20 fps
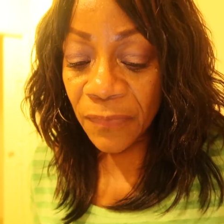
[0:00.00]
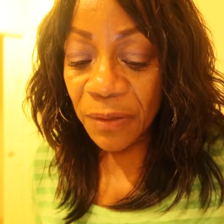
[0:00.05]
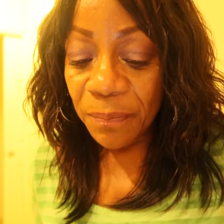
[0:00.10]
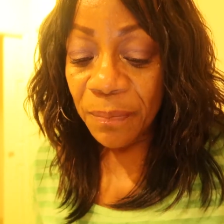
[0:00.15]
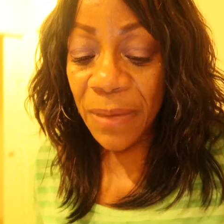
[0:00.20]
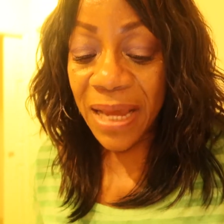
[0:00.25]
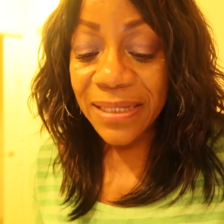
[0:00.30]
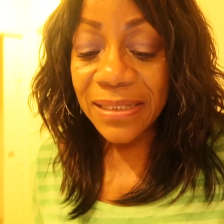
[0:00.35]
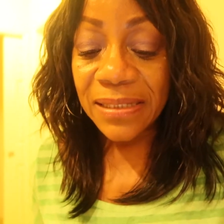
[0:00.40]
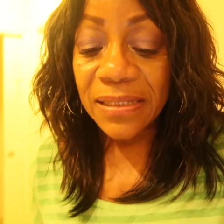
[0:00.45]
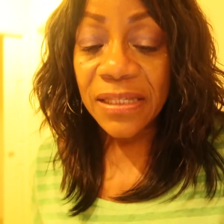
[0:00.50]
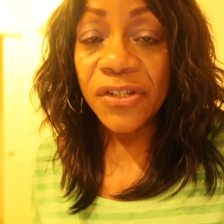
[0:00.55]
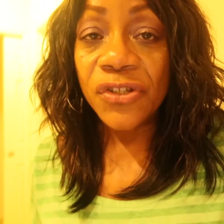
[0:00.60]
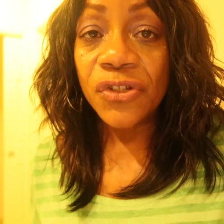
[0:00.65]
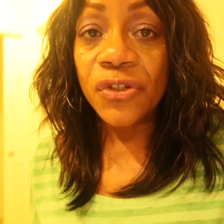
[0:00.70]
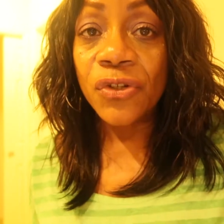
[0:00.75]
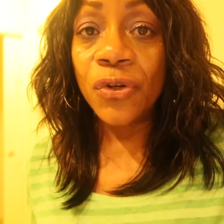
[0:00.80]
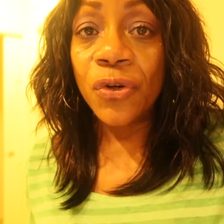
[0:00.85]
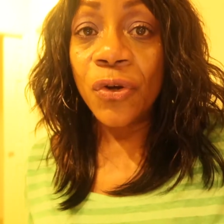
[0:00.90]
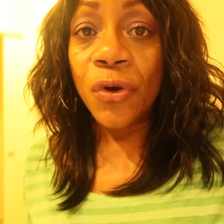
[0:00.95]
My
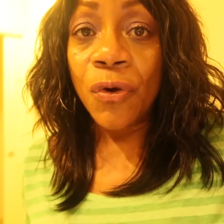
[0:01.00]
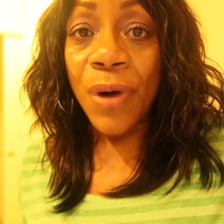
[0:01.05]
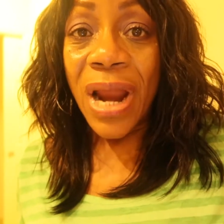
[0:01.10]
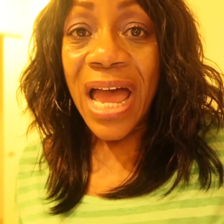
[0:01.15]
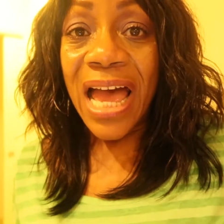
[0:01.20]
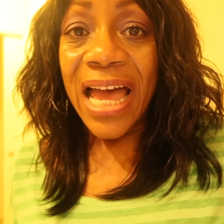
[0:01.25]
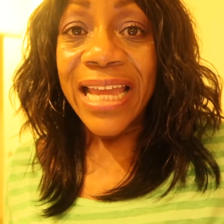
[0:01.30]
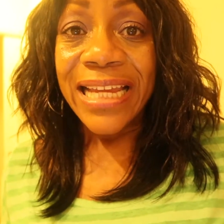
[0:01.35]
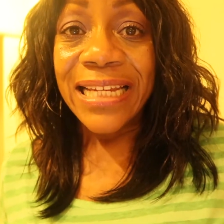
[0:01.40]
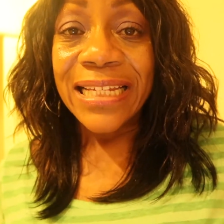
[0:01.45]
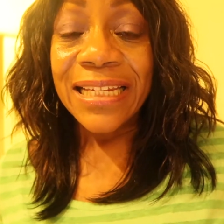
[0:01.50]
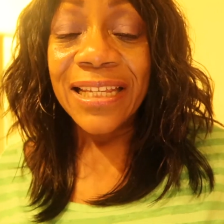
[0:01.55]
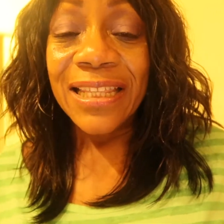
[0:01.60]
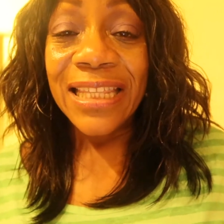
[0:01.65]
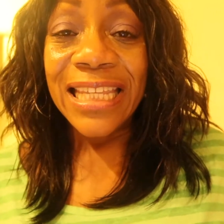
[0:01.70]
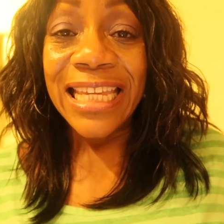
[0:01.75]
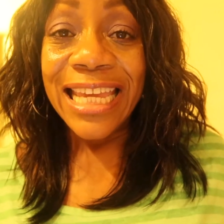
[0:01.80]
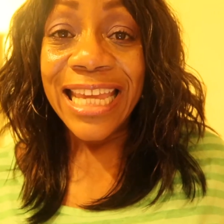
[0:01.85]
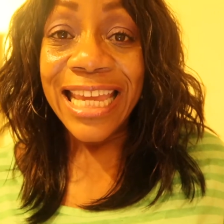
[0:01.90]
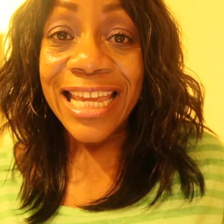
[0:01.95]
sister cried
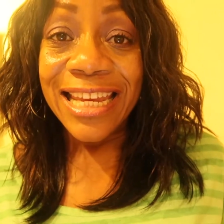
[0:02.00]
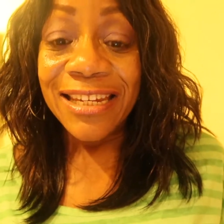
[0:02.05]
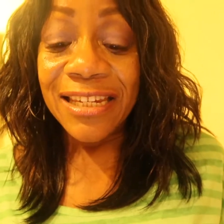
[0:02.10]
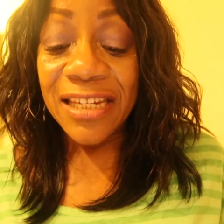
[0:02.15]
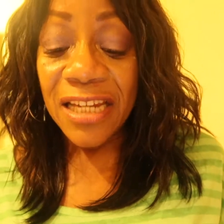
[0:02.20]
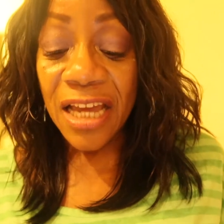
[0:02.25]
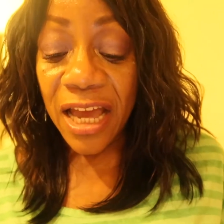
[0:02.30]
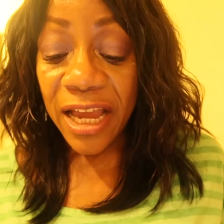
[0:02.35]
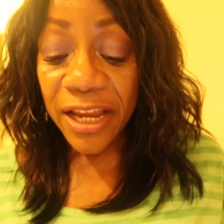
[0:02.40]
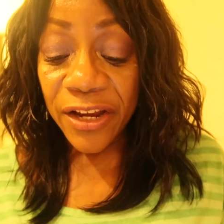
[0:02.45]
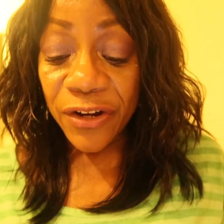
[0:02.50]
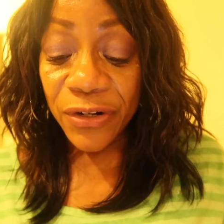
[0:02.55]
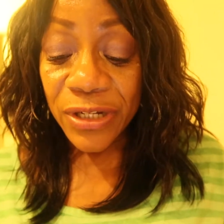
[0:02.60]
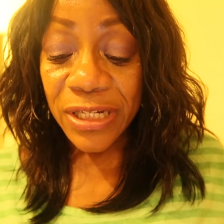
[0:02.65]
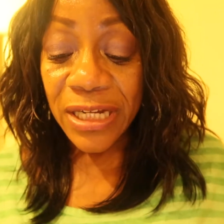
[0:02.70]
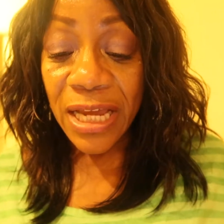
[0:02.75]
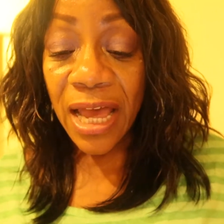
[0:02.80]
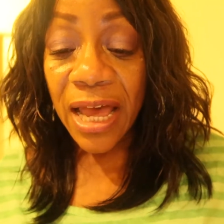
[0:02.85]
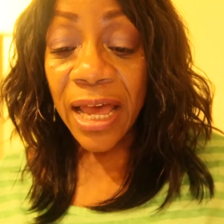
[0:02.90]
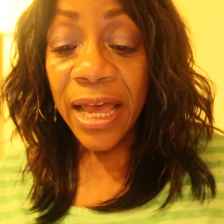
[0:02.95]
the entire
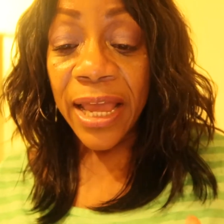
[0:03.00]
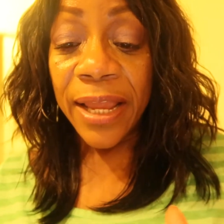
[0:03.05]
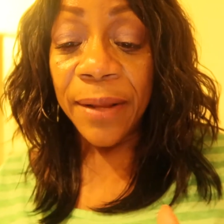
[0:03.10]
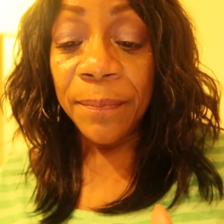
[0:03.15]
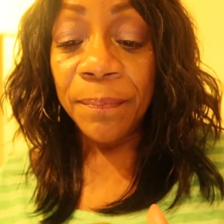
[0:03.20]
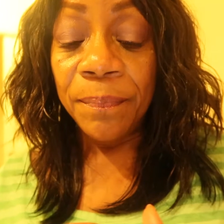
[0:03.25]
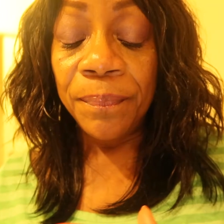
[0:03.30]
time,